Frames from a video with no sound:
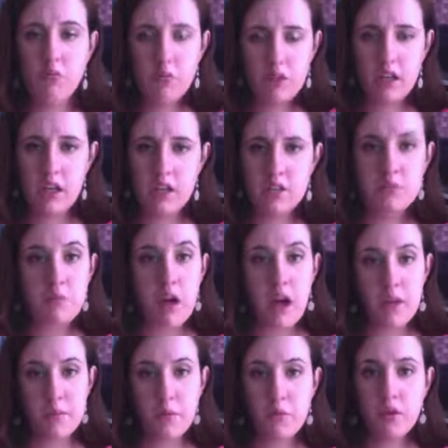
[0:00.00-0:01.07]
related to
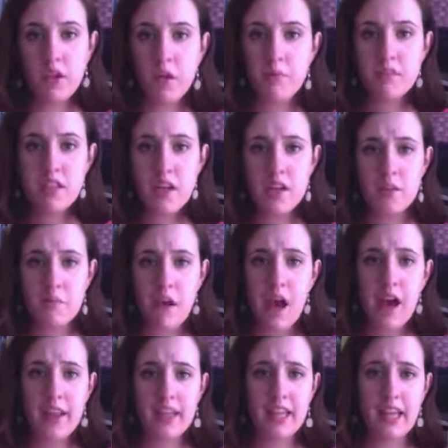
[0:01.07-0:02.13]
math, but when it comes down to
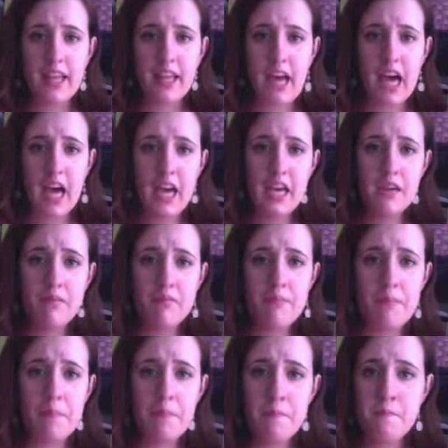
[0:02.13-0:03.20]
math, like I
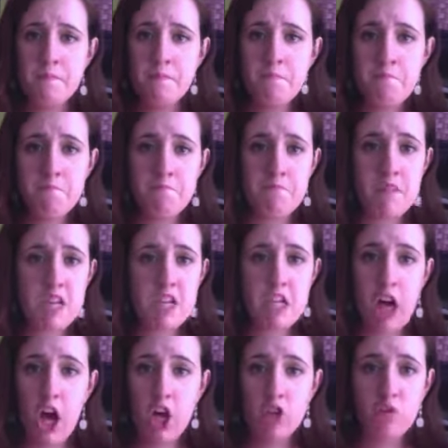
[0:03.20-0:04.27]
am
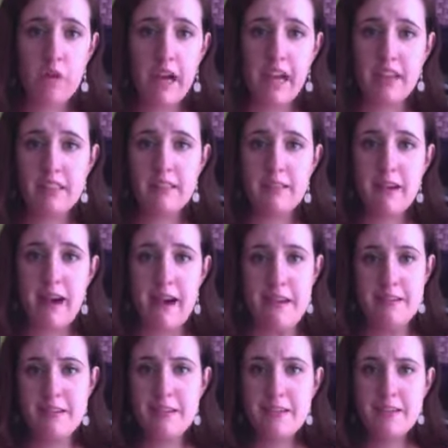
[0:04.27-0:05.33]
not great
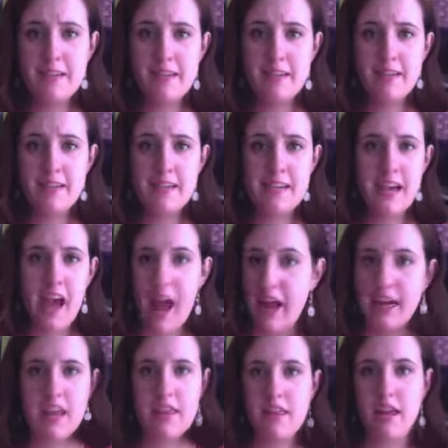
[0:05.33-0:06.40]
at
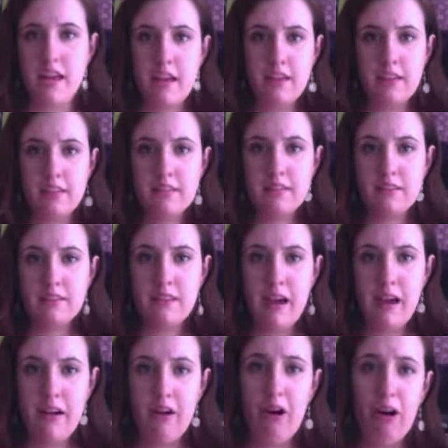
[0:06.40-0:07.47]
anything
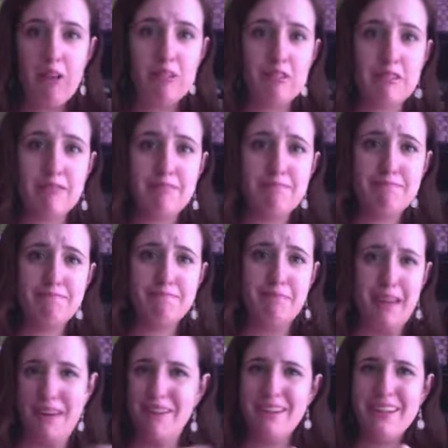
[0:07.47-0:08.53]
at all,
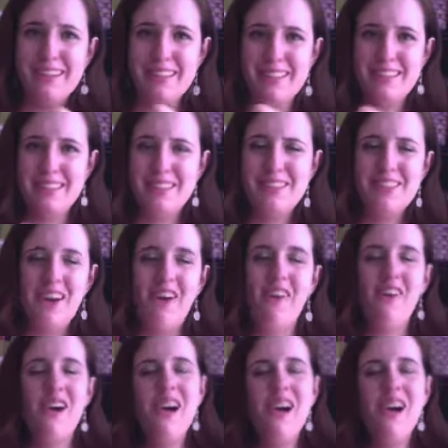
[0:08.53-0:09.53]
period. So